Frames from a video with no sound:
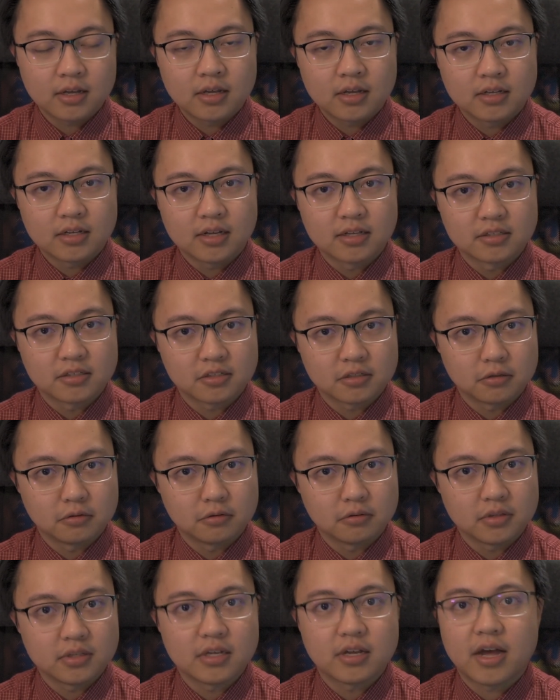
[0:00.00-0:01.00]
And so
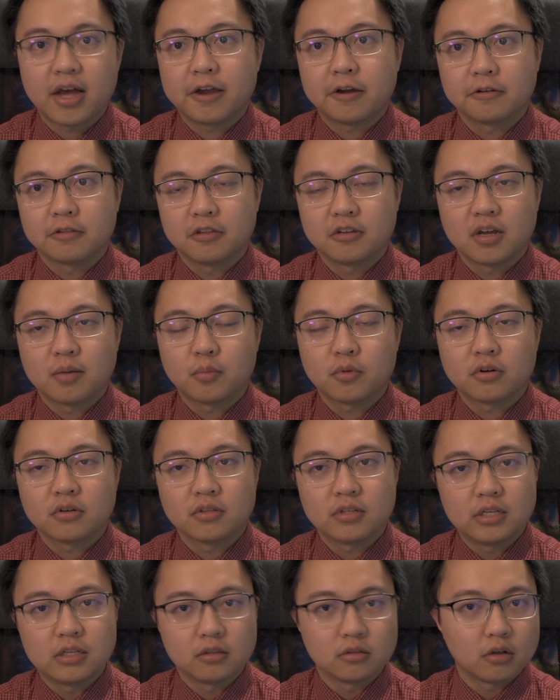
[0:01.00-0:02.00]
the higher the number,
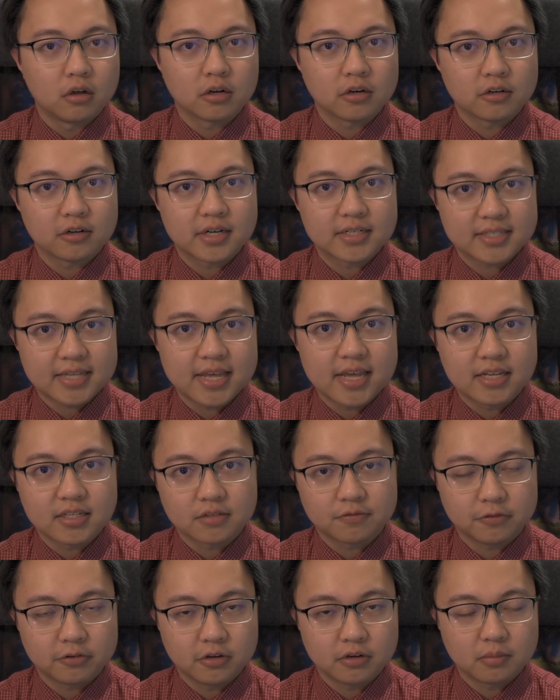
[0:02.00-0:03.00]
the longer it takes
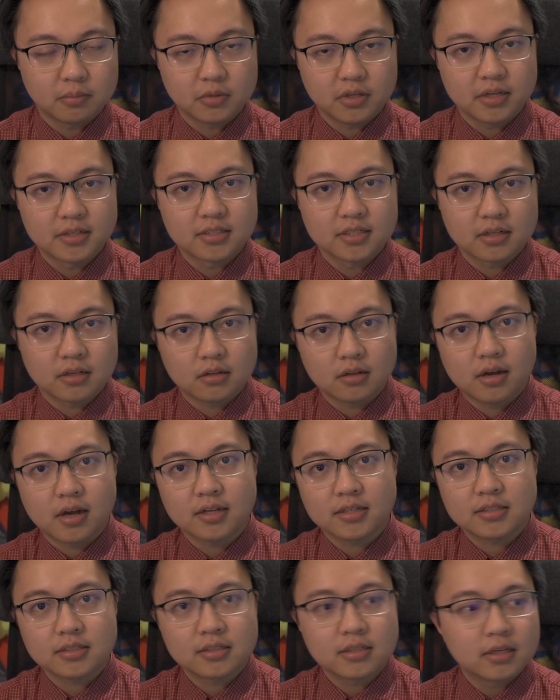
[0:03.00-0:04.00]
for your blood to
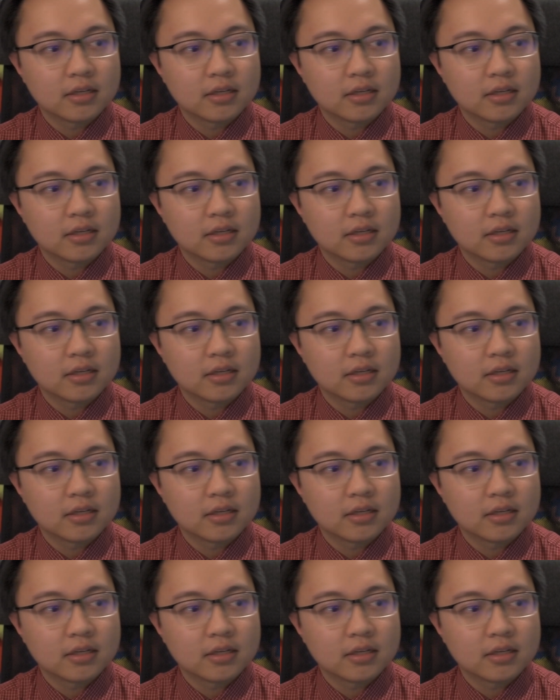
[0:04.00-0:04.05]
clot.